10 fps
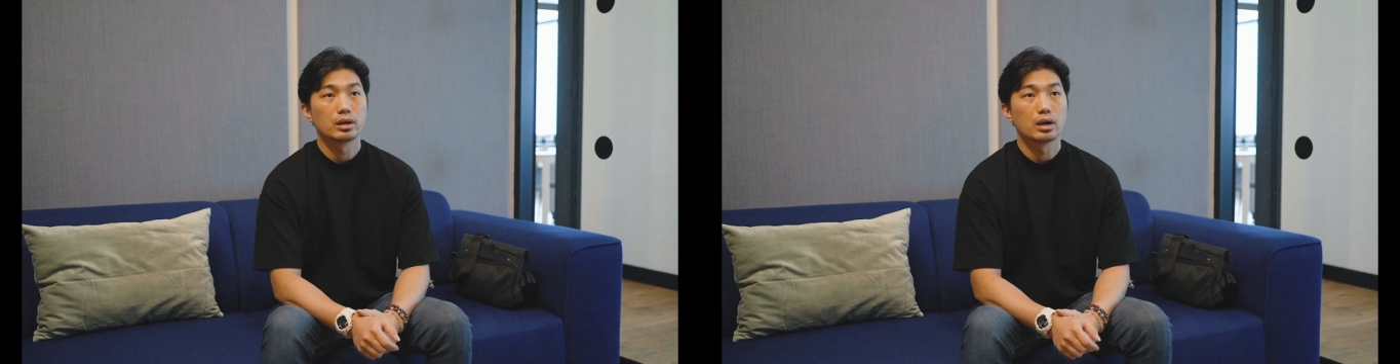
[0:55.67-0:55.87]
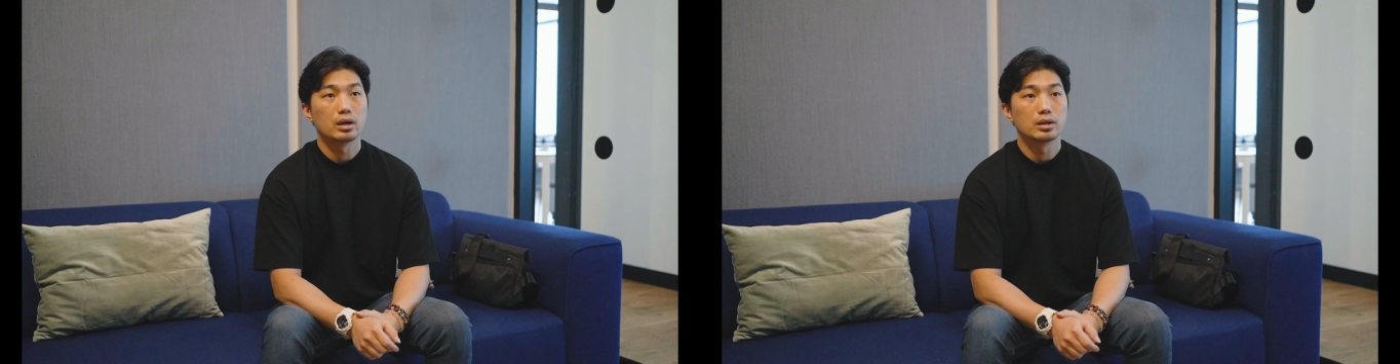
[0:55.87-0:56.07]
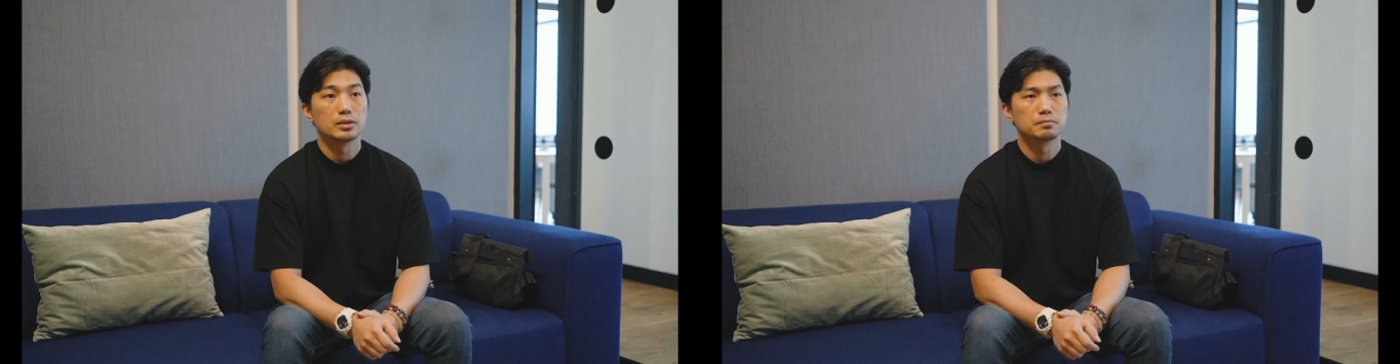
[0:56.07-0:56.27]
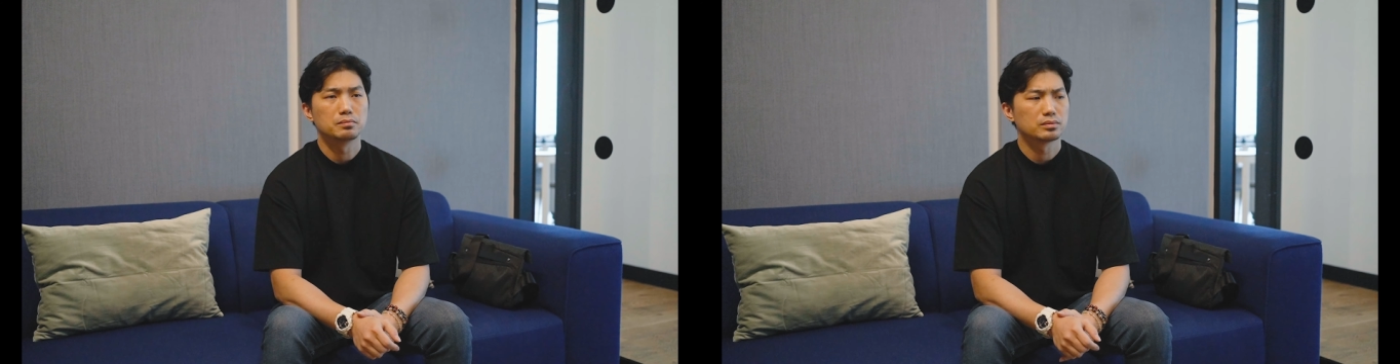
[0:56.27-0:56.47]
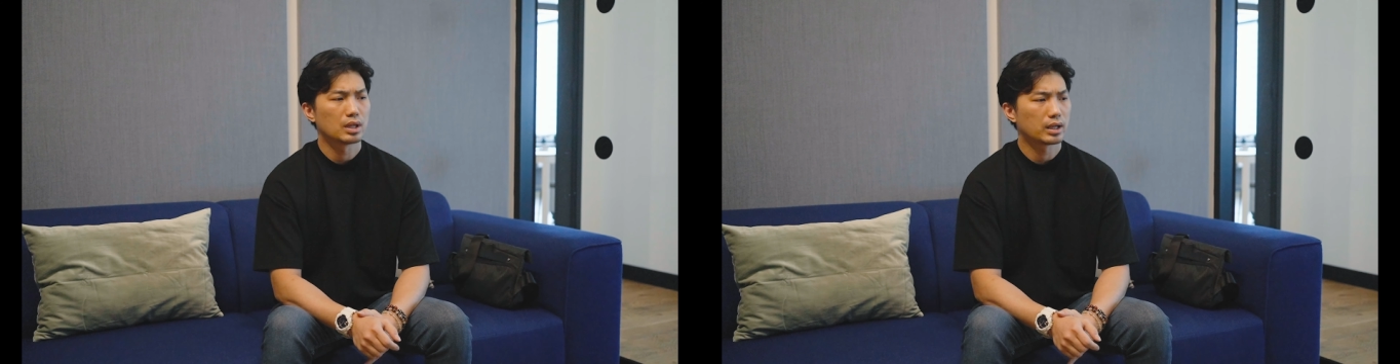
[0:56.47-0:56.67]

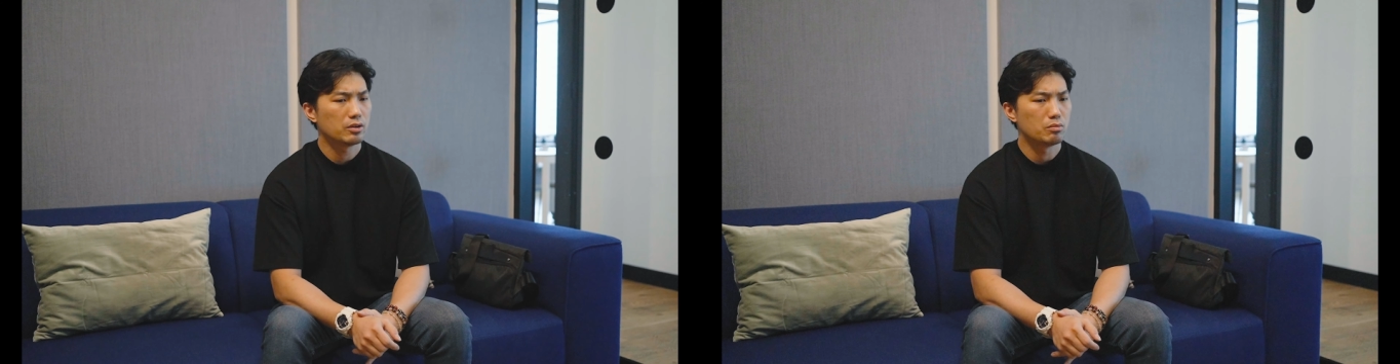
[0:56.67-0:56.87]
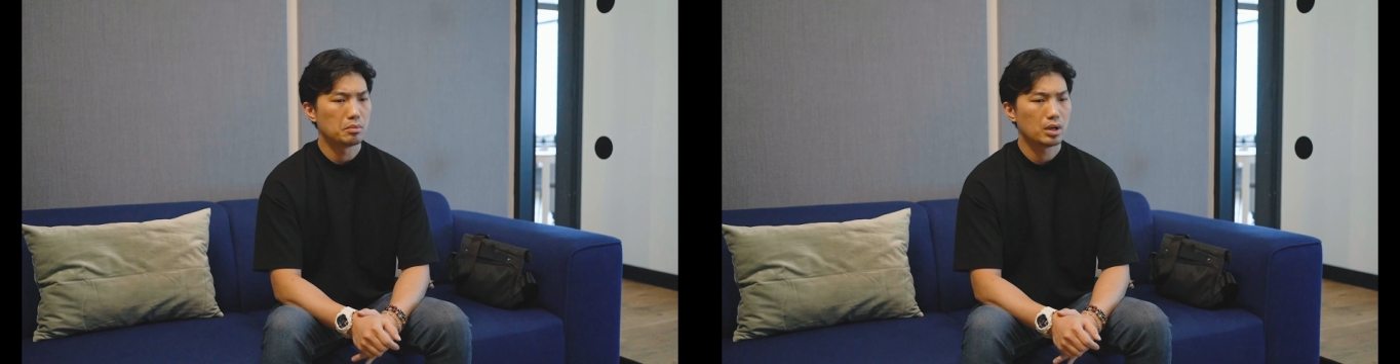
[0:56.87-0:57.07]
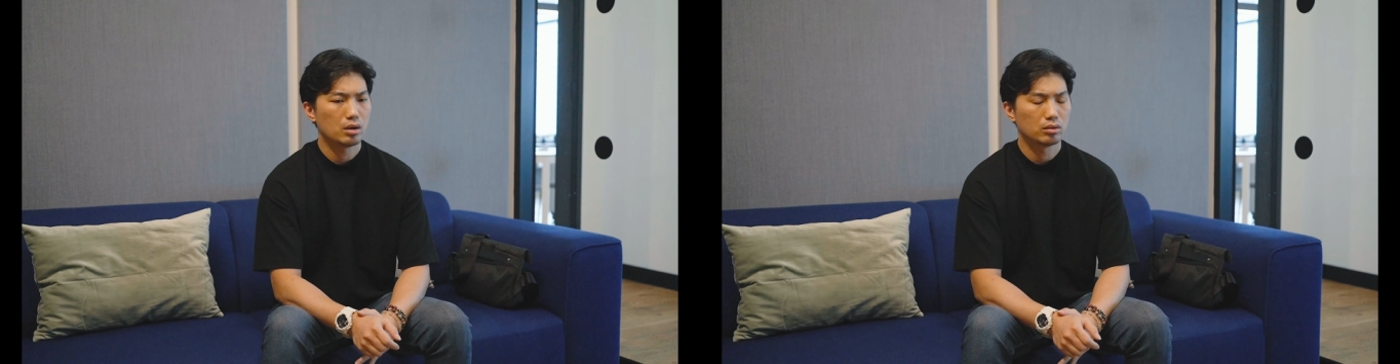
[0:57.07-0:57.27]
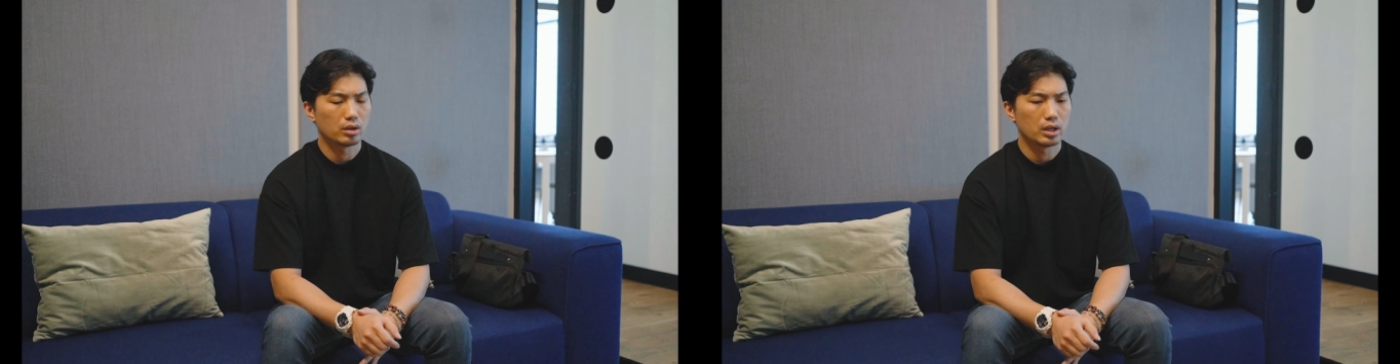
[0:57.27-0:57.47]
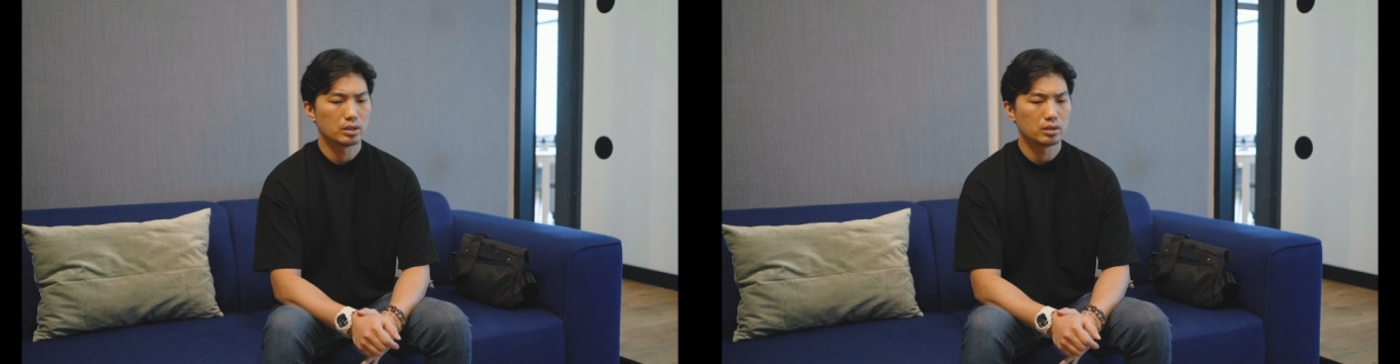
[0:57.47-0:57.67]
I can't remember how
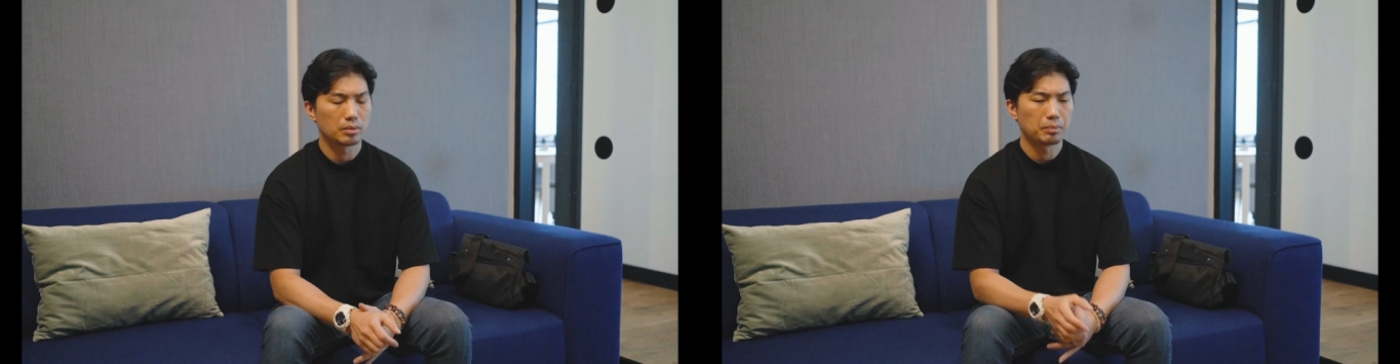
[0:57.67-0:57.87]
long I had it,